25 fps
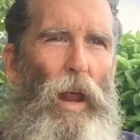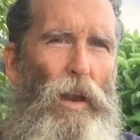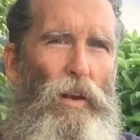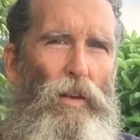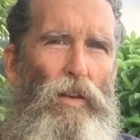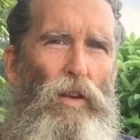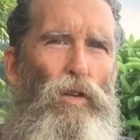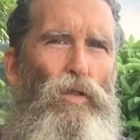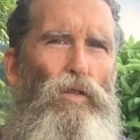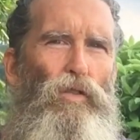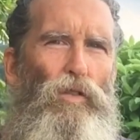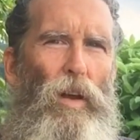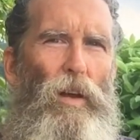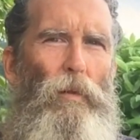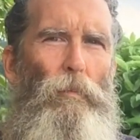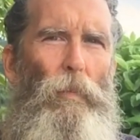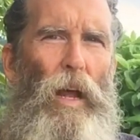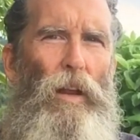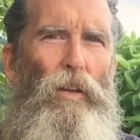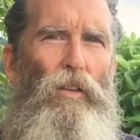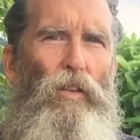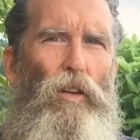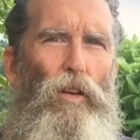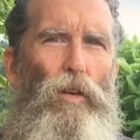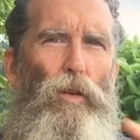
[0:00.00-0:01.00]
I do drink
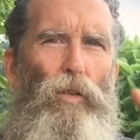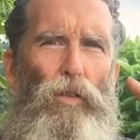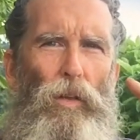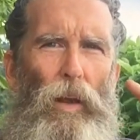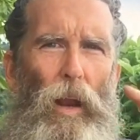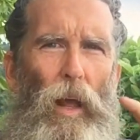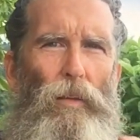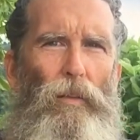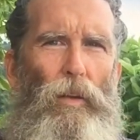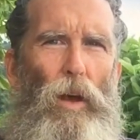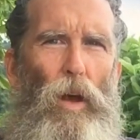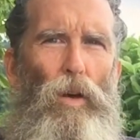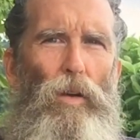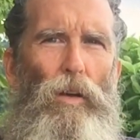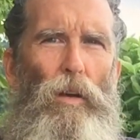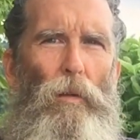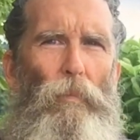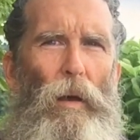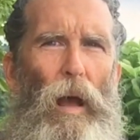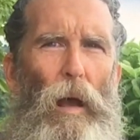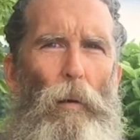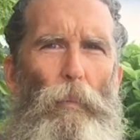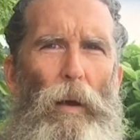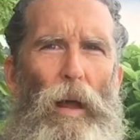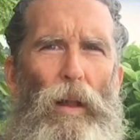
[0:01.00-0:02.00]
my juice, and I talk
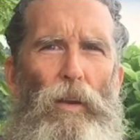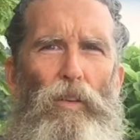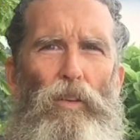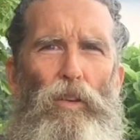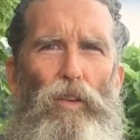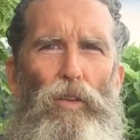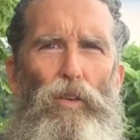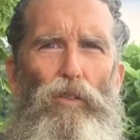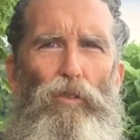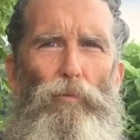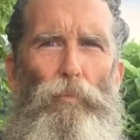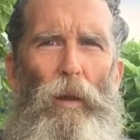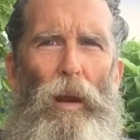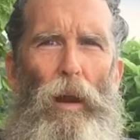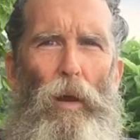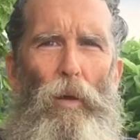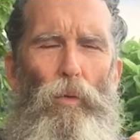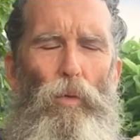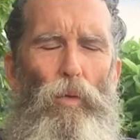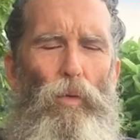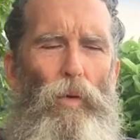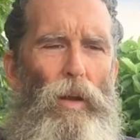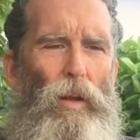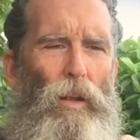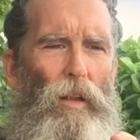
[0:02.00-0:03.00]
about my juice, but I
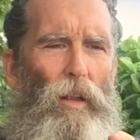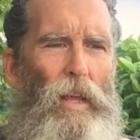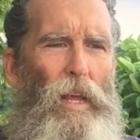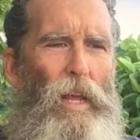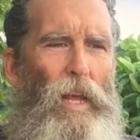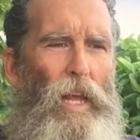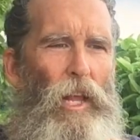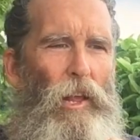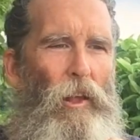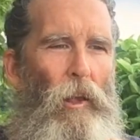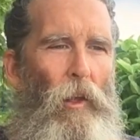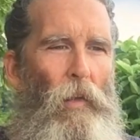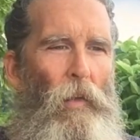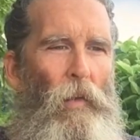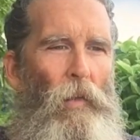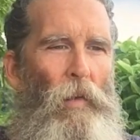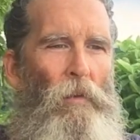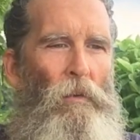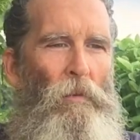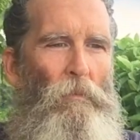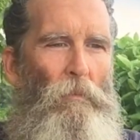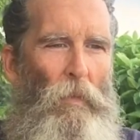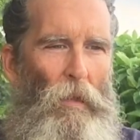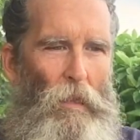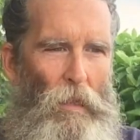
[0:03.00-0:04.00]
really
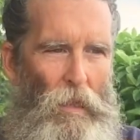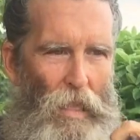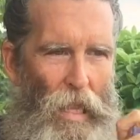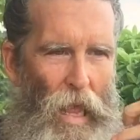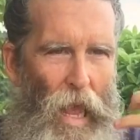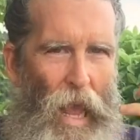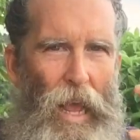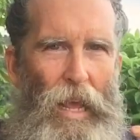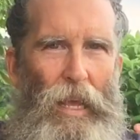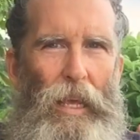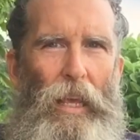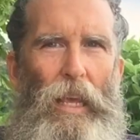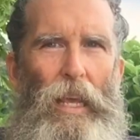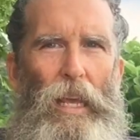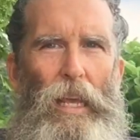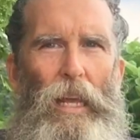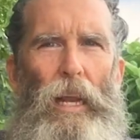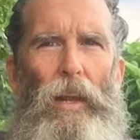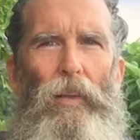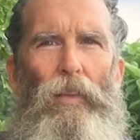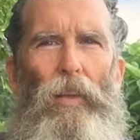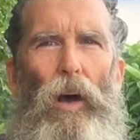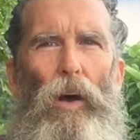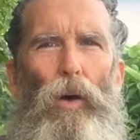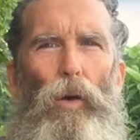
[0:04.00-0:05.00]
like
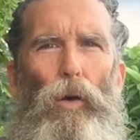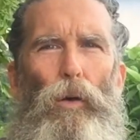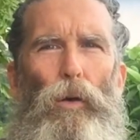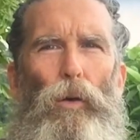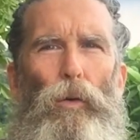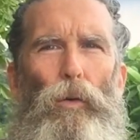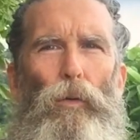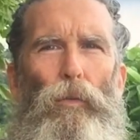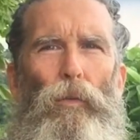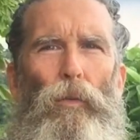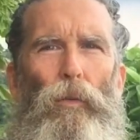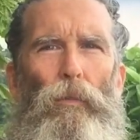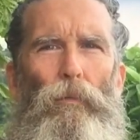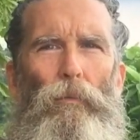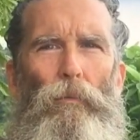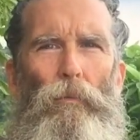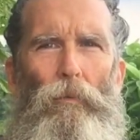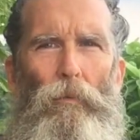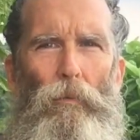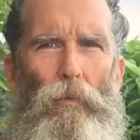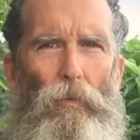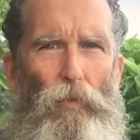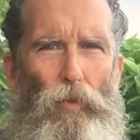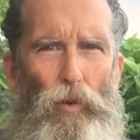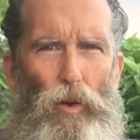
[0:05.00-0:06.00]
eating the whole
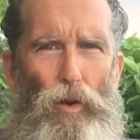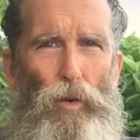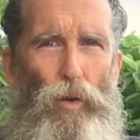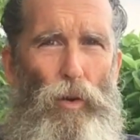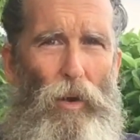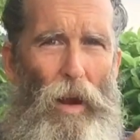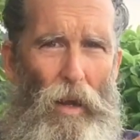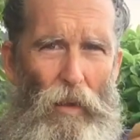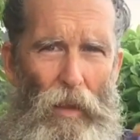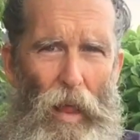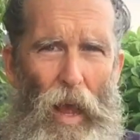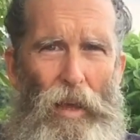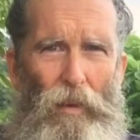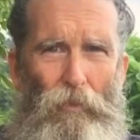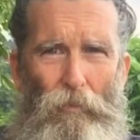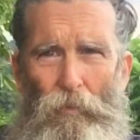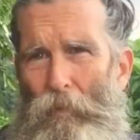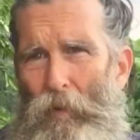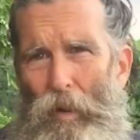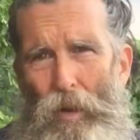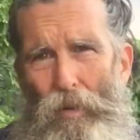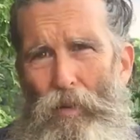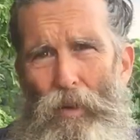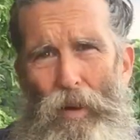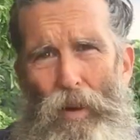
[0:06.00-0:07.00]
fruit,
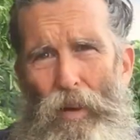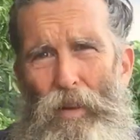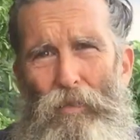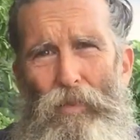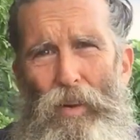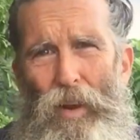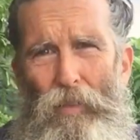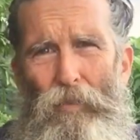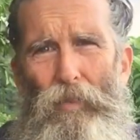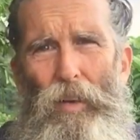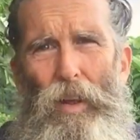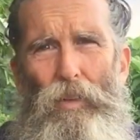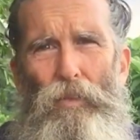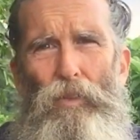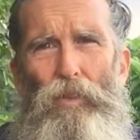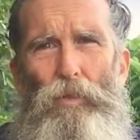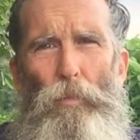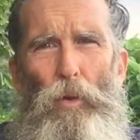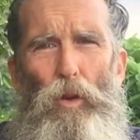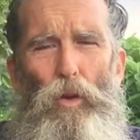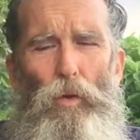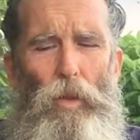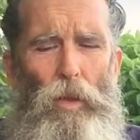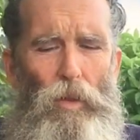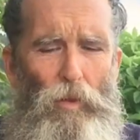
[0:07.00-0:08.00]
or even if in
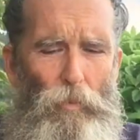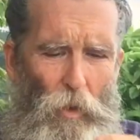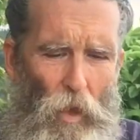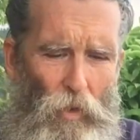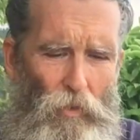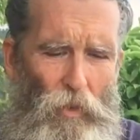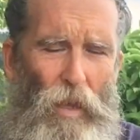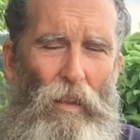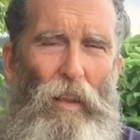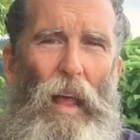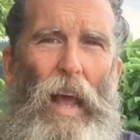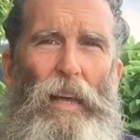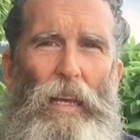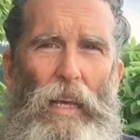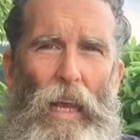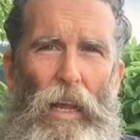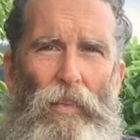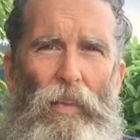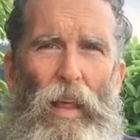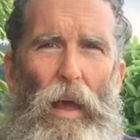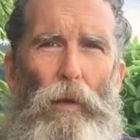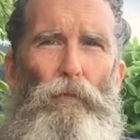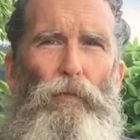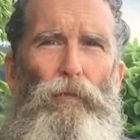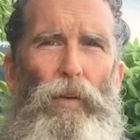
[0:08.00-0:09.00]
smoothies, because I like
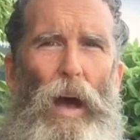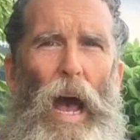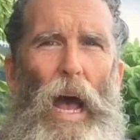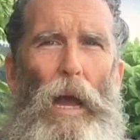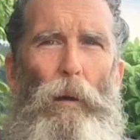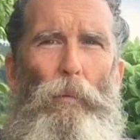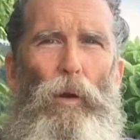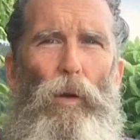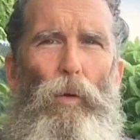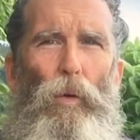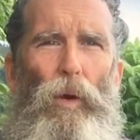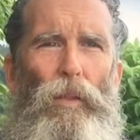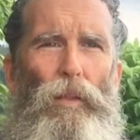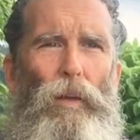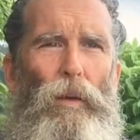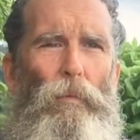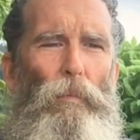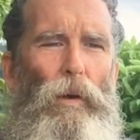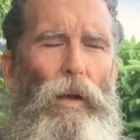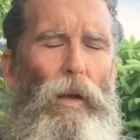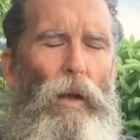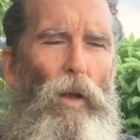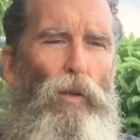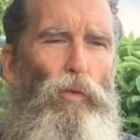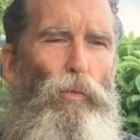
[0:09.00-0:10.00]
getting that fiber with
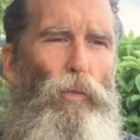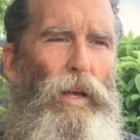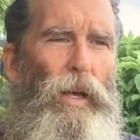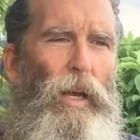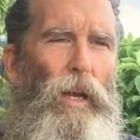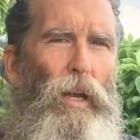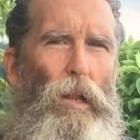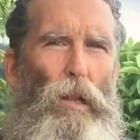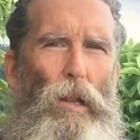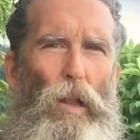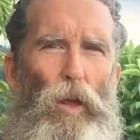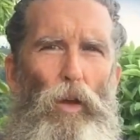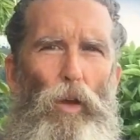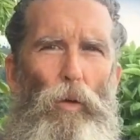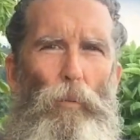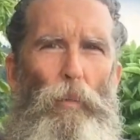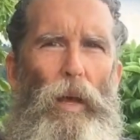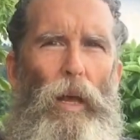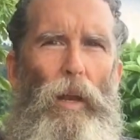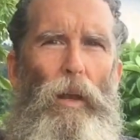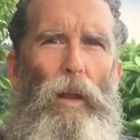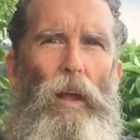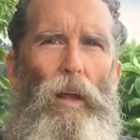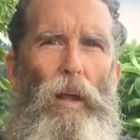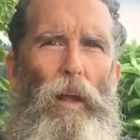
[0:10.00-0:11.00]
it, because we get a little
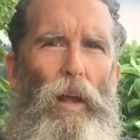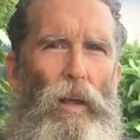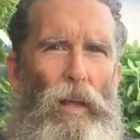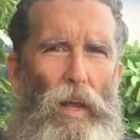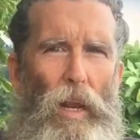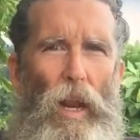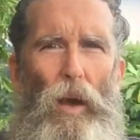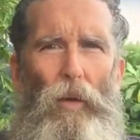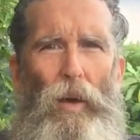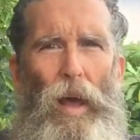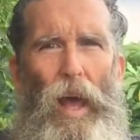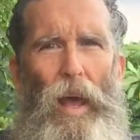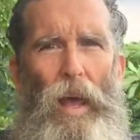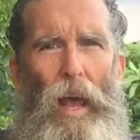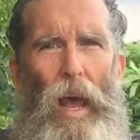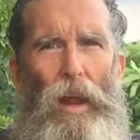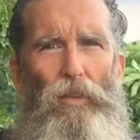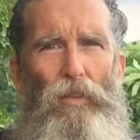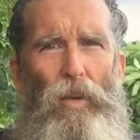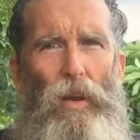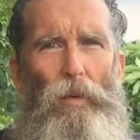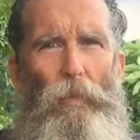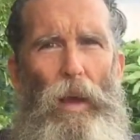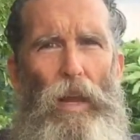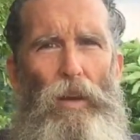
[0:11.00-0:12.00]
bit, hey, I
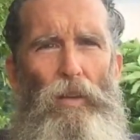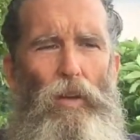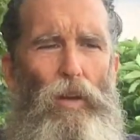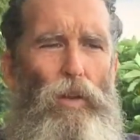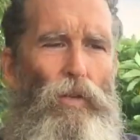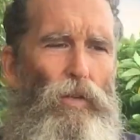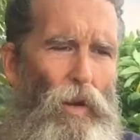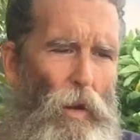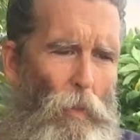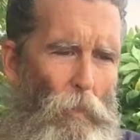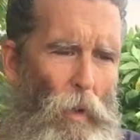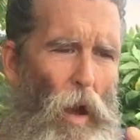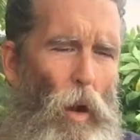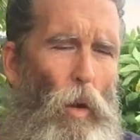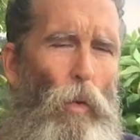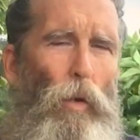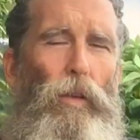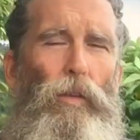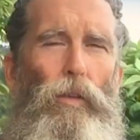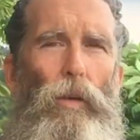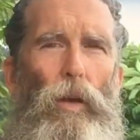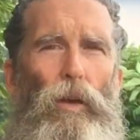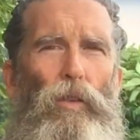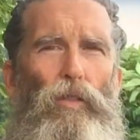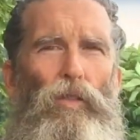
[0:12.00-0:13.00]
drink my juice, and I'm
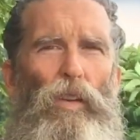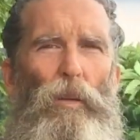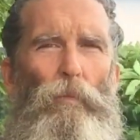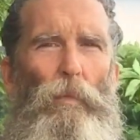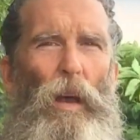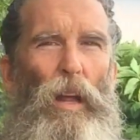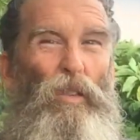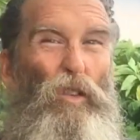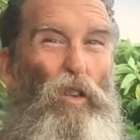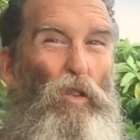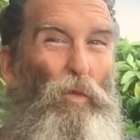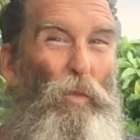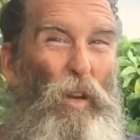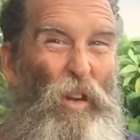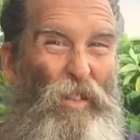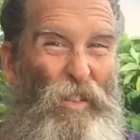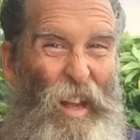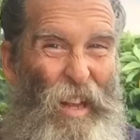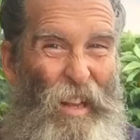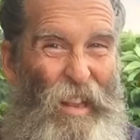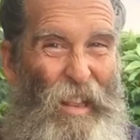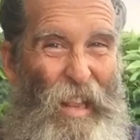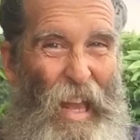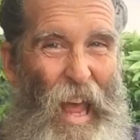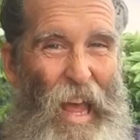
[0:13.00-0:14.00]
always going to drink my juice because
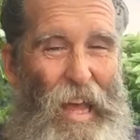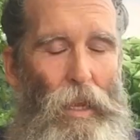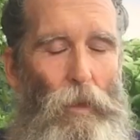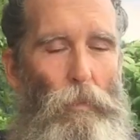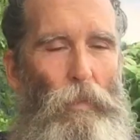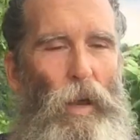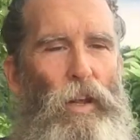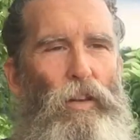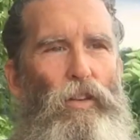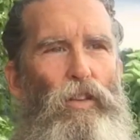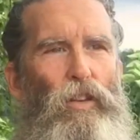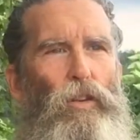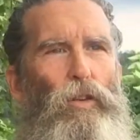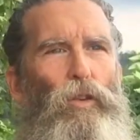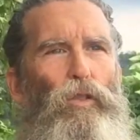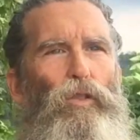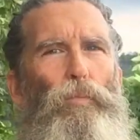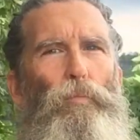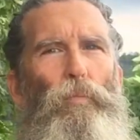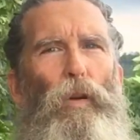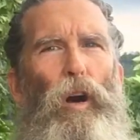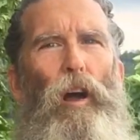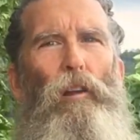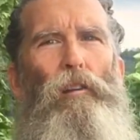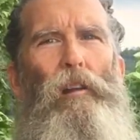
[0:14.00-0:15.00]
I like my juice,
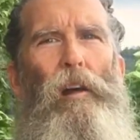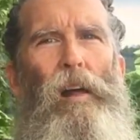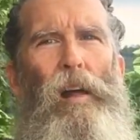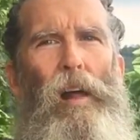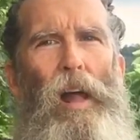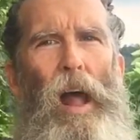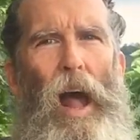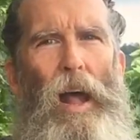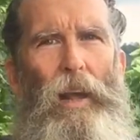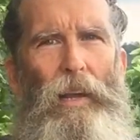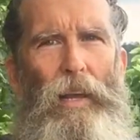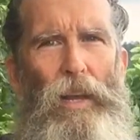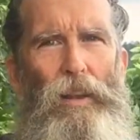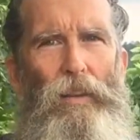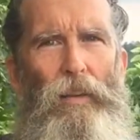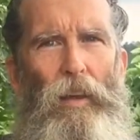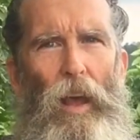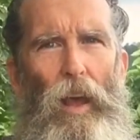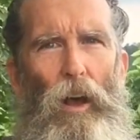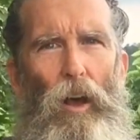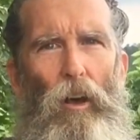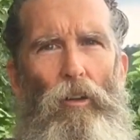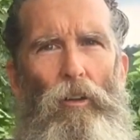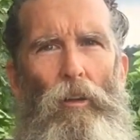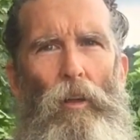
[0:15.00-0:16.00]
but I can
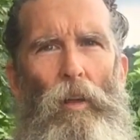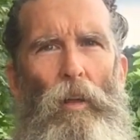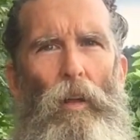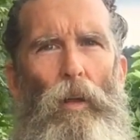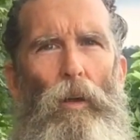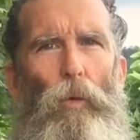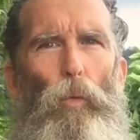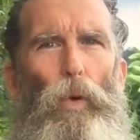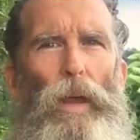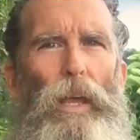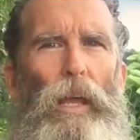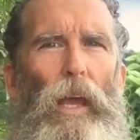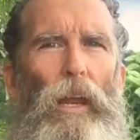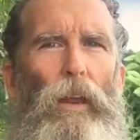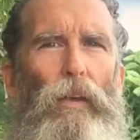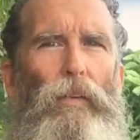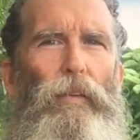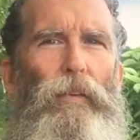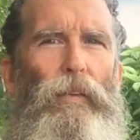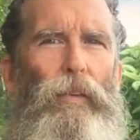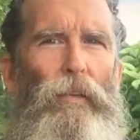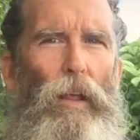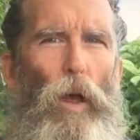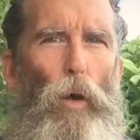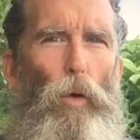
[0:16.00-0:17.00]
tell we get a
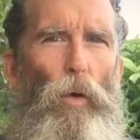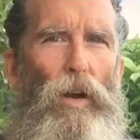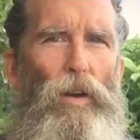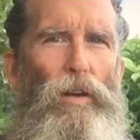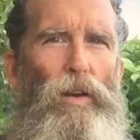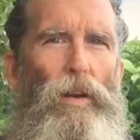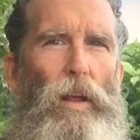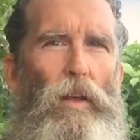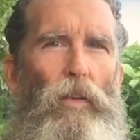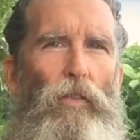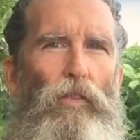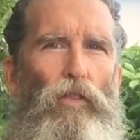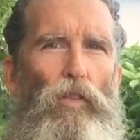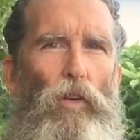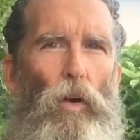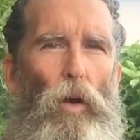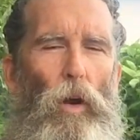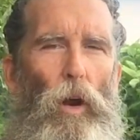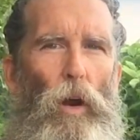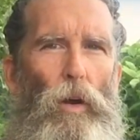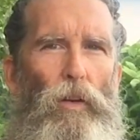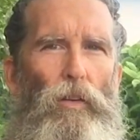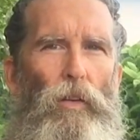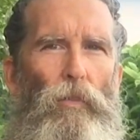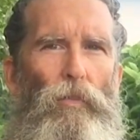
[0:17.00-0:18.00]
slower
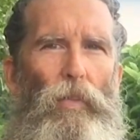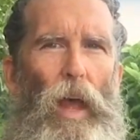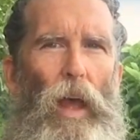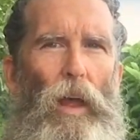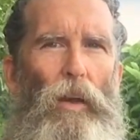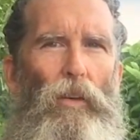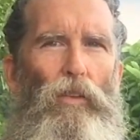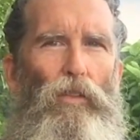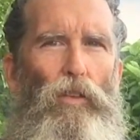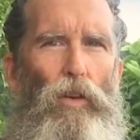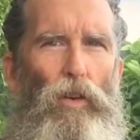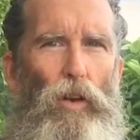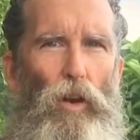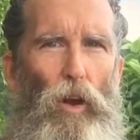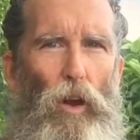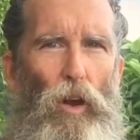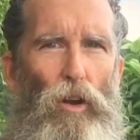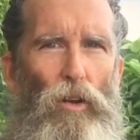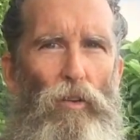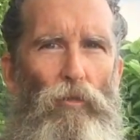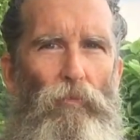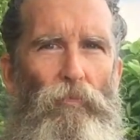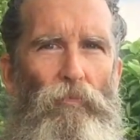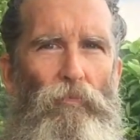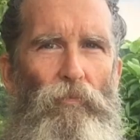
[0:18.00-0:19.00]
discharge of that
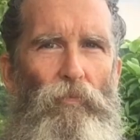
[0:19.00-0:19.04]
sugar,